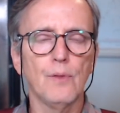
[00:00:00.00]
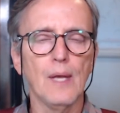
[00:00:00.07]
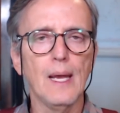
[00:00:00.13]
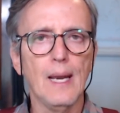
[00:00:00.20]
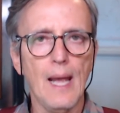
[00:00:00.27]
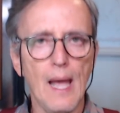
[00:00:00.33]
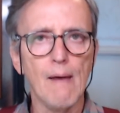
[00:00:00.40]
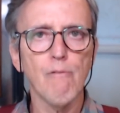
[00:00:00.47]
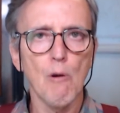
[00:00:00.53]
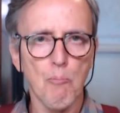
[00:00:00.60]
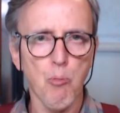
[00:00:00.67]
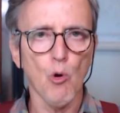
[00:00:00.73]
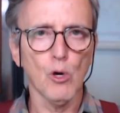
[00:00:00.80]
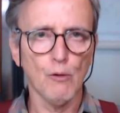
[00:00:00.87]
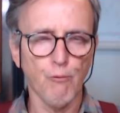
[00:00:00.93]
that have a
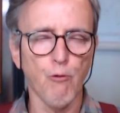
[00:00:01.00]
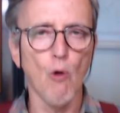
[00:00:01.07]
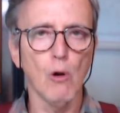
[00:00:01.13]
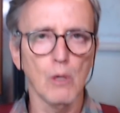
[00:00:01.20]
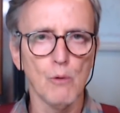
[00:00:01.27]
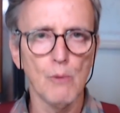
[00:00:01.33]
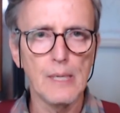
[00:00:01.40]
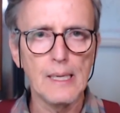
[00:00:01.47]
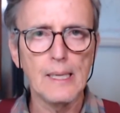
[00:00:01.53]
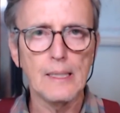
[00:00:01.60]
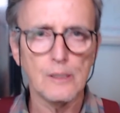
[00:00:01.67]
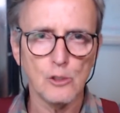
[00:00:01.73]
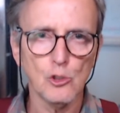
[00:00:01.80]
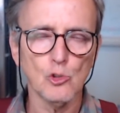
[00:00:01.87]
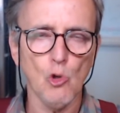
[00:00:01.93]
portfolio
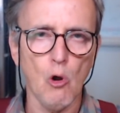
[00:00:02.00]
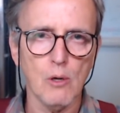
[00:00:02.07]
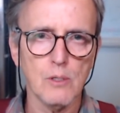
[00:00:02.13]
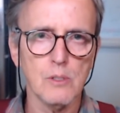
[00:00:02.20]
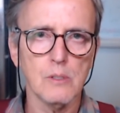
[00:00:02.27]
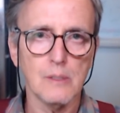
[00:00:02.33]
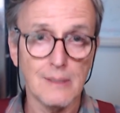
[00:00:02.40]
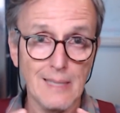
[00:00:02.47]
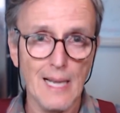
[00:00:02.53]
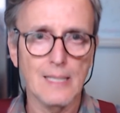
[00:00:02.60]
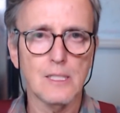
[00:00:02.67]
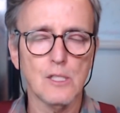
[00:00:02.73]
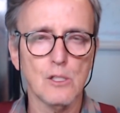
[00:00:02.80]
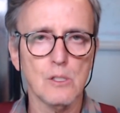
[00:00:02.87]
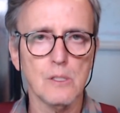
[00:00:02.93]
in stocks,
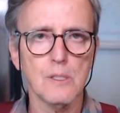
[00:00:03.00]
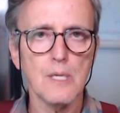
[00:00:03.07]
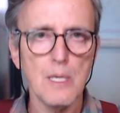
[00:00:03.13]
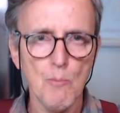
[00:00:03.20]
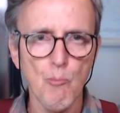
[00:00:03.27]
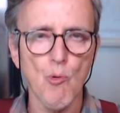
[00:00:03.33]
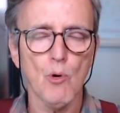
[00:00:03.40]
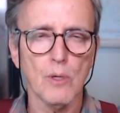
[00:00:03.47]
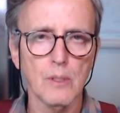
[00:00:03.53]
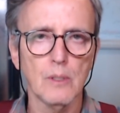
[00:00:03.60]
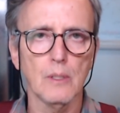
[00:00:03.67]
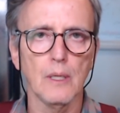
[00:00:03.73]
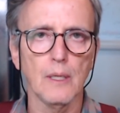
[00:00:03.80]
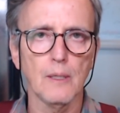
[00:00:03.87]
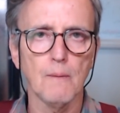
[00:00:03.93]
that's the
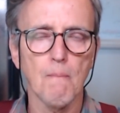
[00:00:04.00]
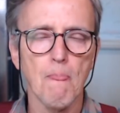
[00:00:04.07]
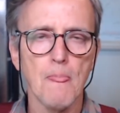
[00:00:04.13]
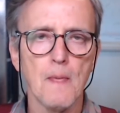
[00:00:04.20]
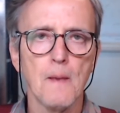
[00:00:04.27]
important thing.